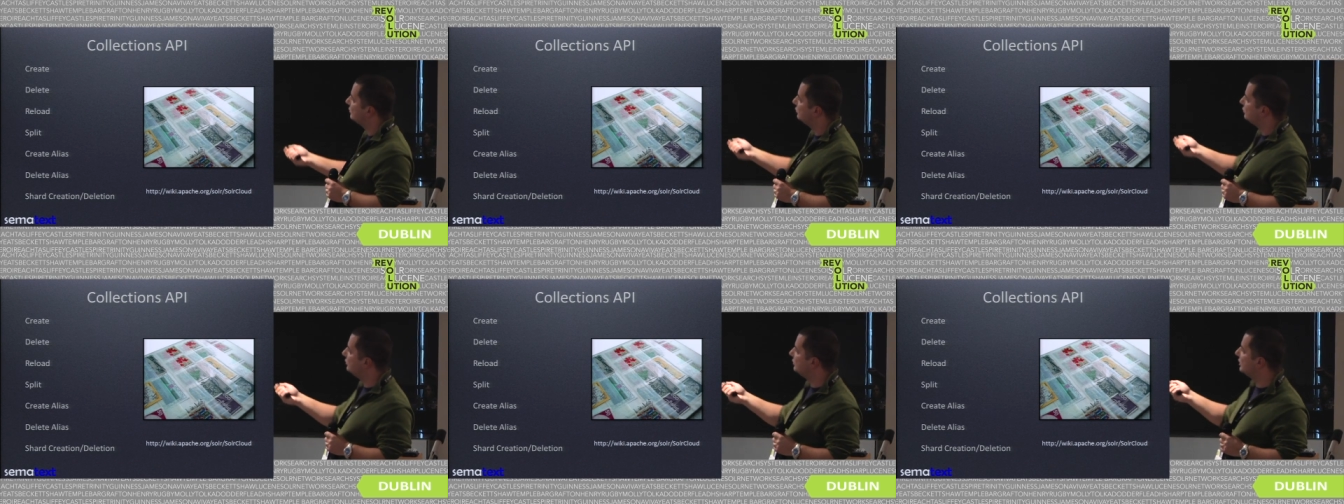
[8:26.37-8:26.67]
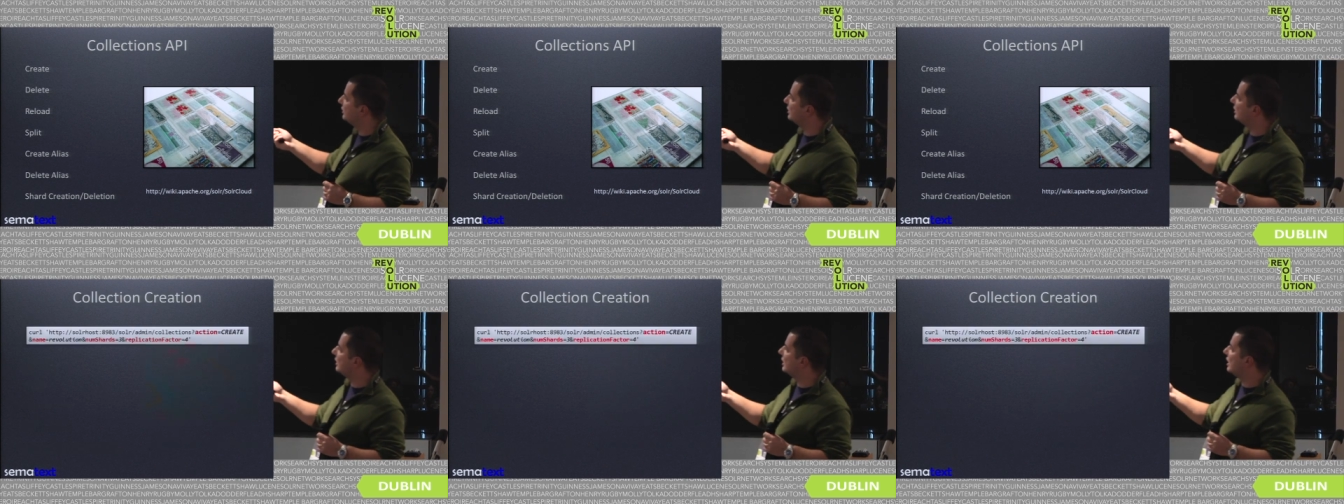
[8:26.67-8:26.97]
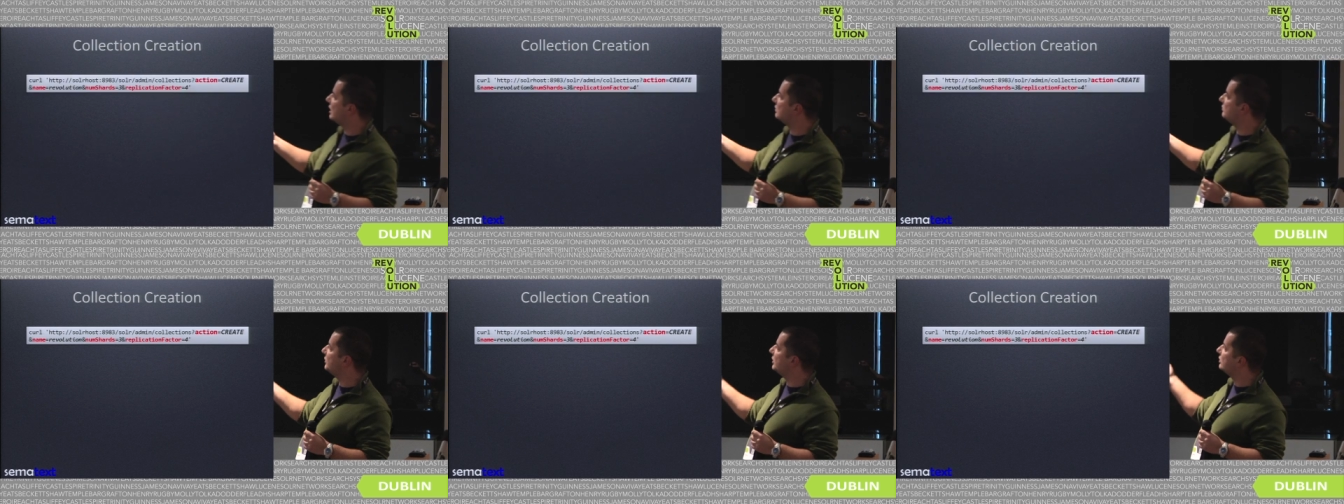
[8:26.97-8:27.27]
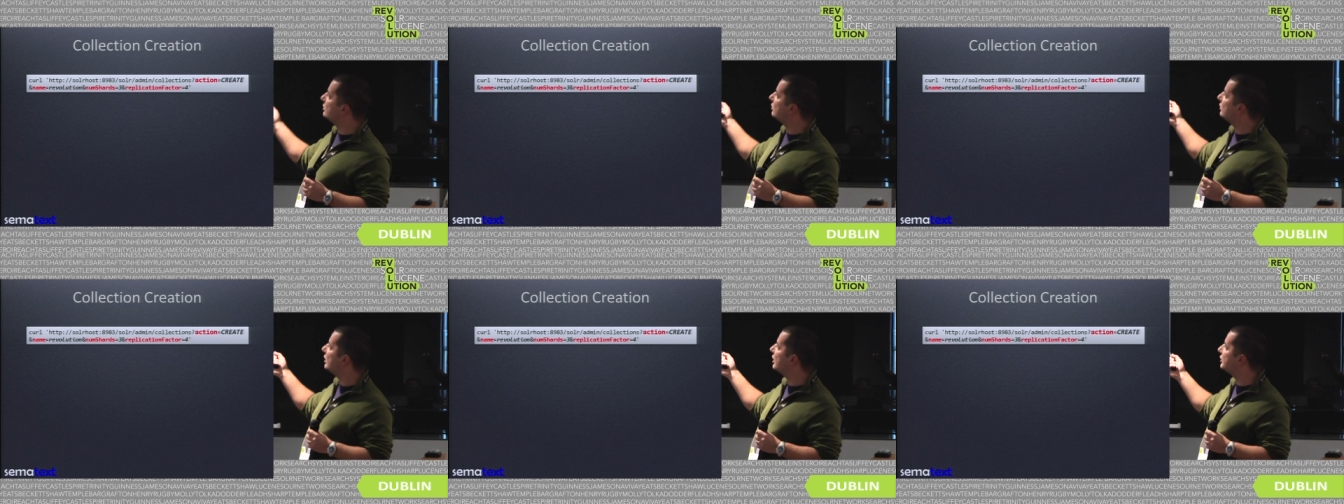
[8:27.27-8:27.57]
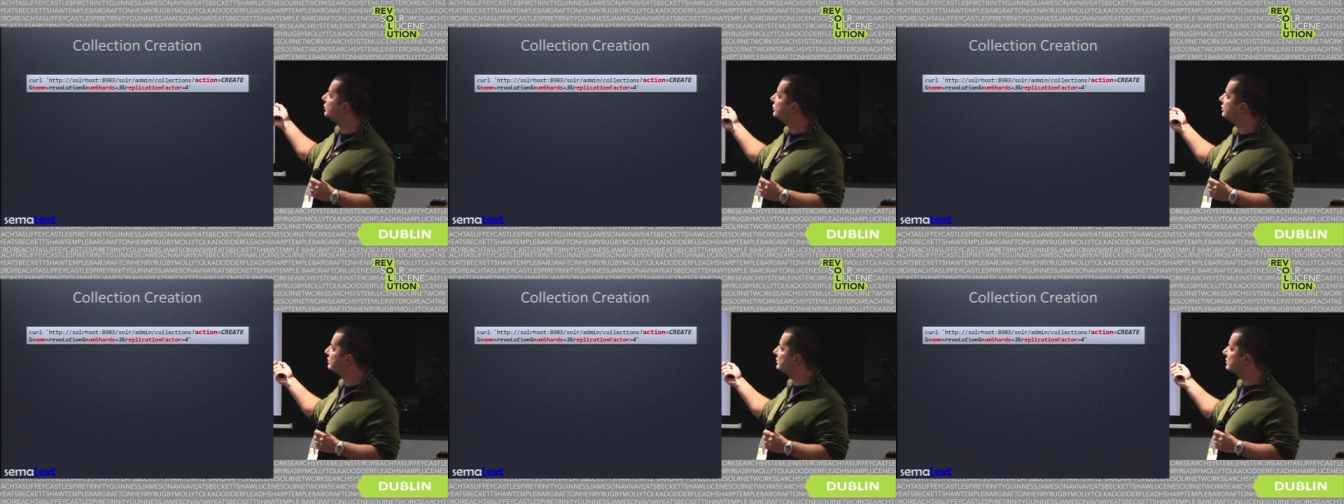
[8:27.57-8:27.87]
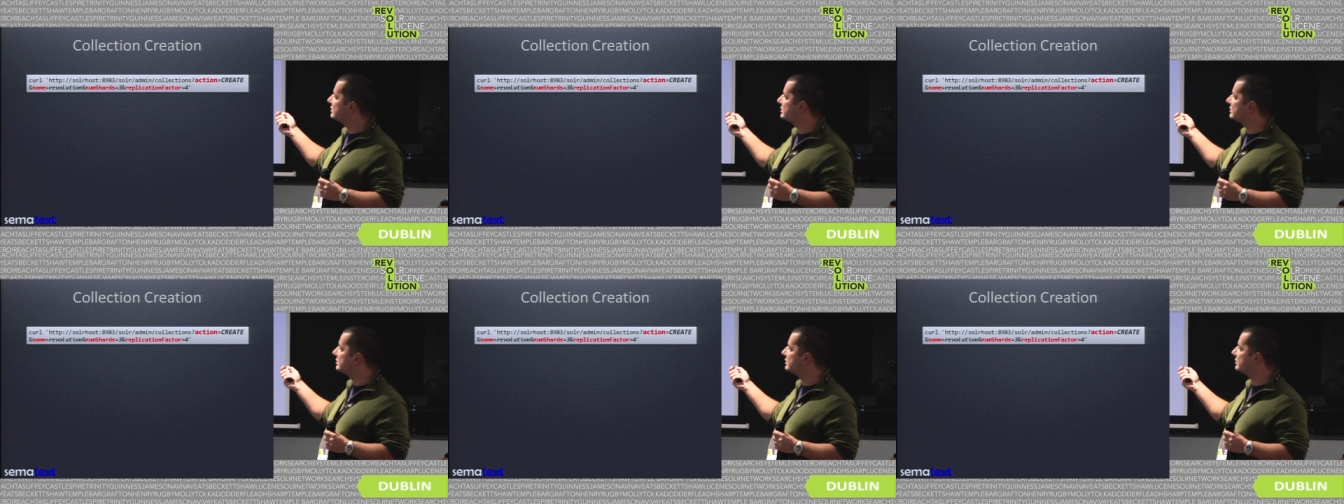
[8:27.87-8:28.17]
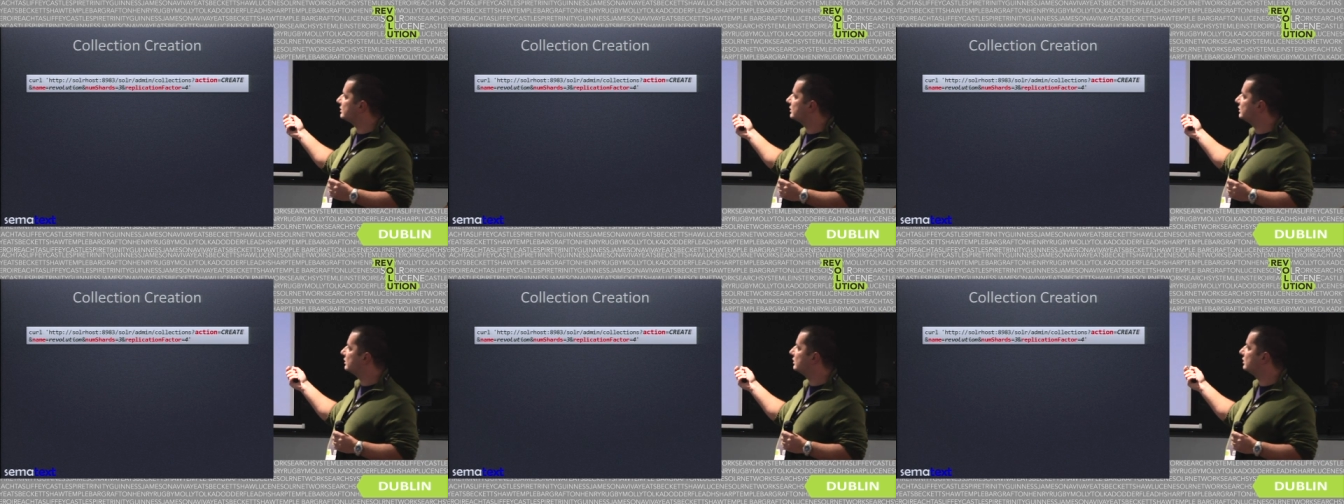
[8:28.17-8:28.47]
to the admin collections
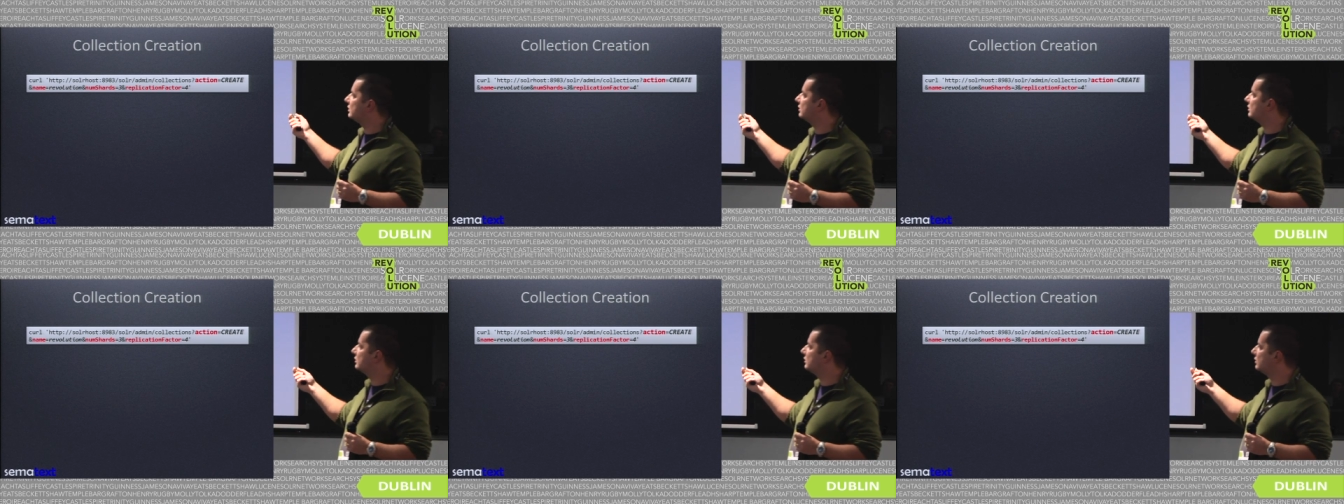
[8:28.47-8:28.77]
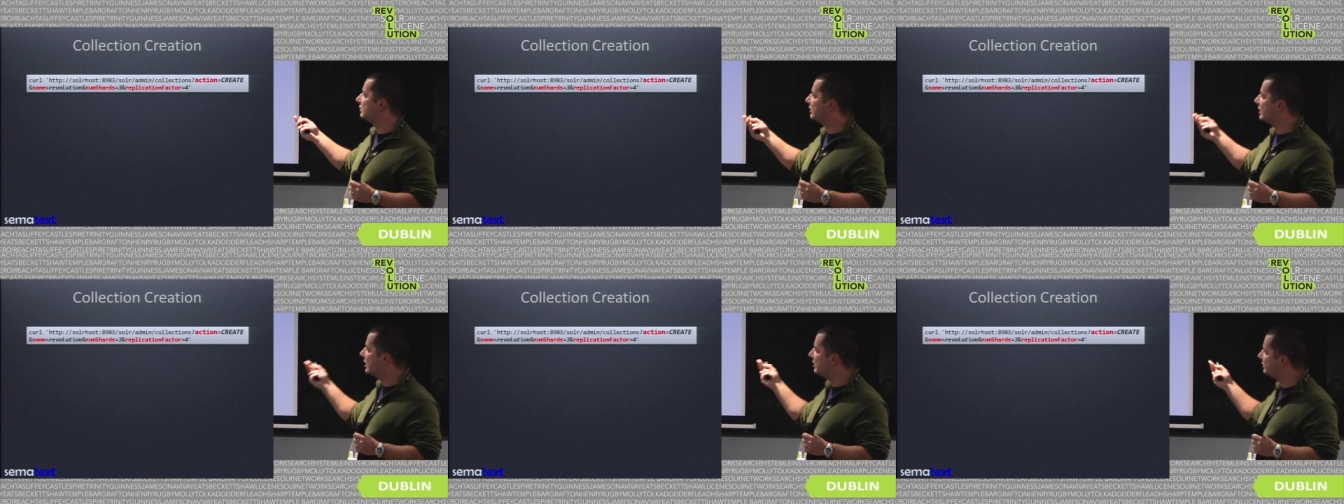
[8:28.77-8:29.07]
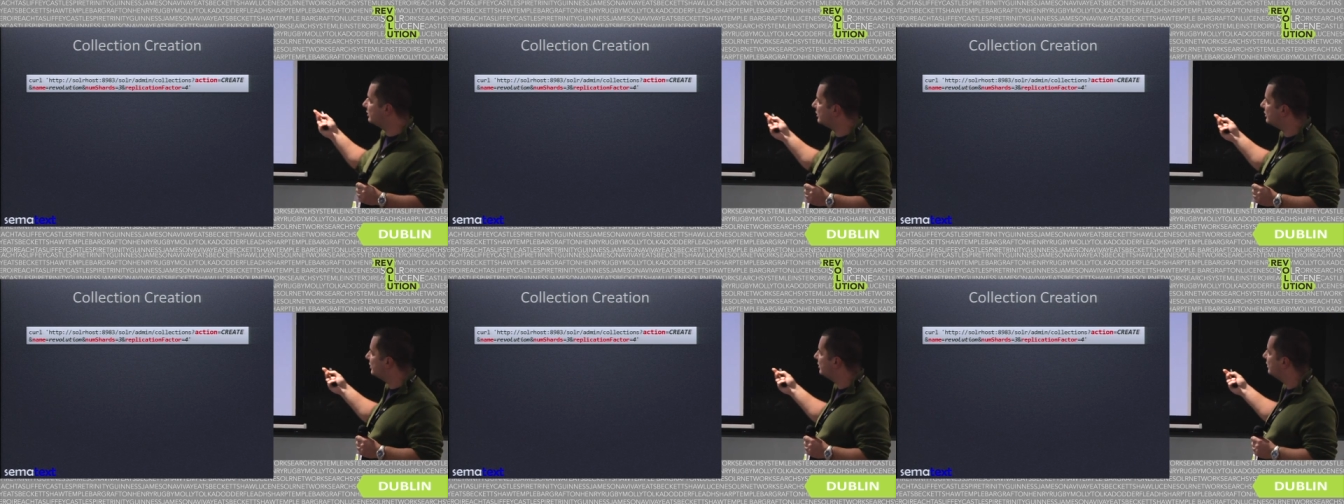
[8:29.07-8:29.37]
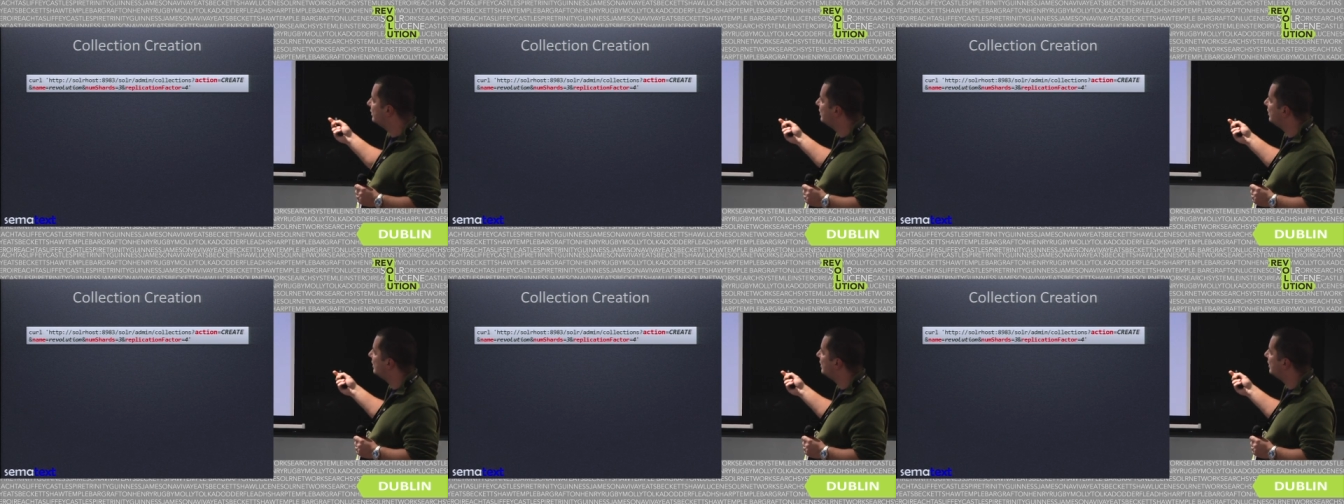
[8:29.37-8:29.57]
handler,